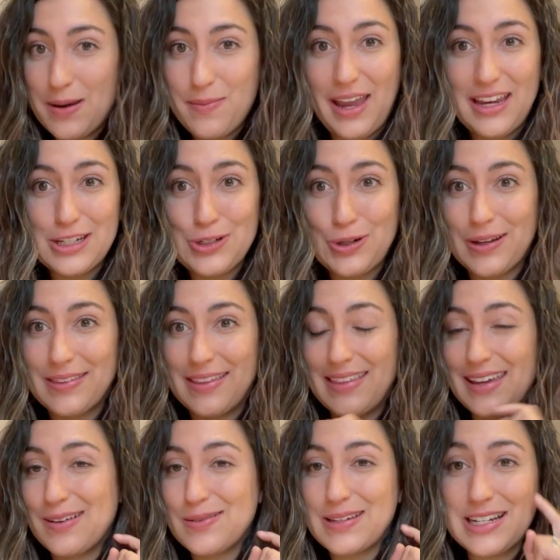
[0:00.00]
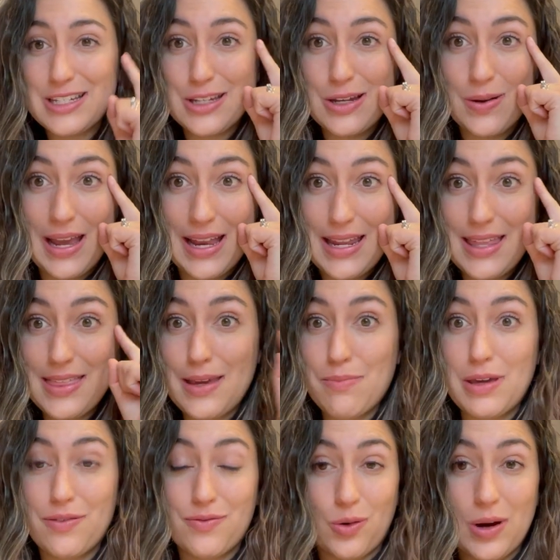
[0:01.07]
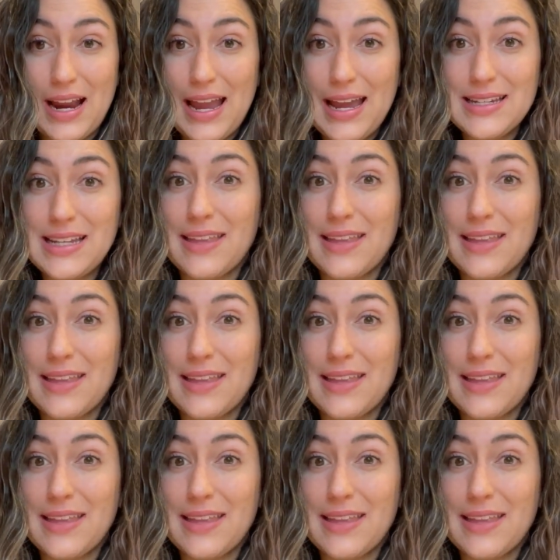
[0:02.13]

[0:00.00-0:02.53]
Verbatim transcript: make sure that they don't need to know anything beforehand